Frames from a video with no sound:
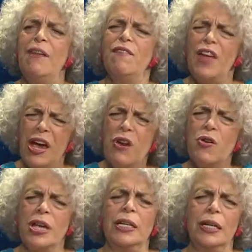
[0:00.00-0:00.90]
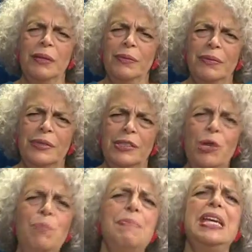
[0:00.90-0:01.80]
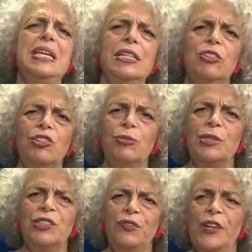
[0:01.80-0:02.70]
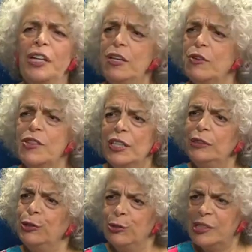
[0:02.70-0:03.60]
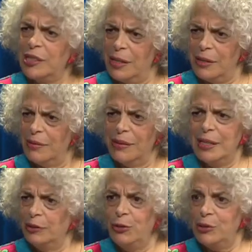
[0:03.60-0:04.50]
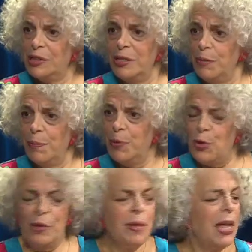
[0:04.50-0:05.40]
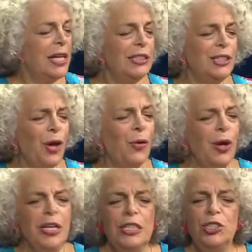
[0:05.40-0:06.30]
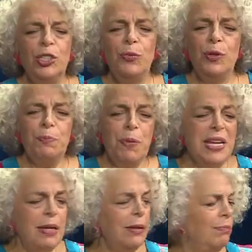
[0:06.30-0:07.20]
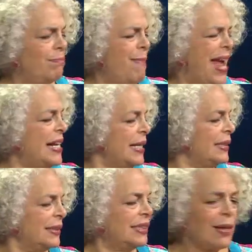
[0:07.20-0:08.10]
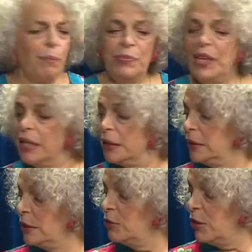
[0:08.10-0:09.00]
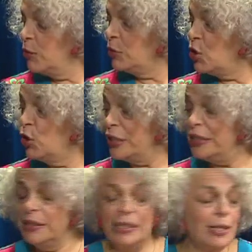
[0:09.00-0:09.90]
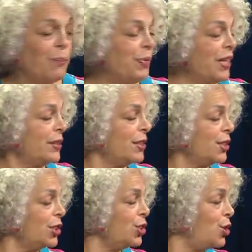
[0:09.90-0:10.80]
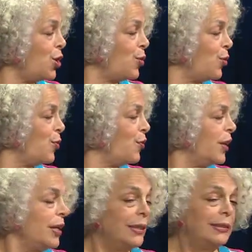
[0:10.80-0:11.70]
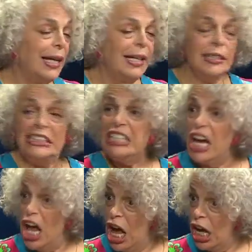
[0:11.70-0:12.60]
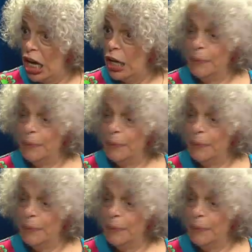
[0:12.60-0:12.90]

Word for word: Very. Um, to me, she was funnier than Lucy. Than Lucy wow. Ball. So she would be making something, you know, cooking something at the stove, like a tongue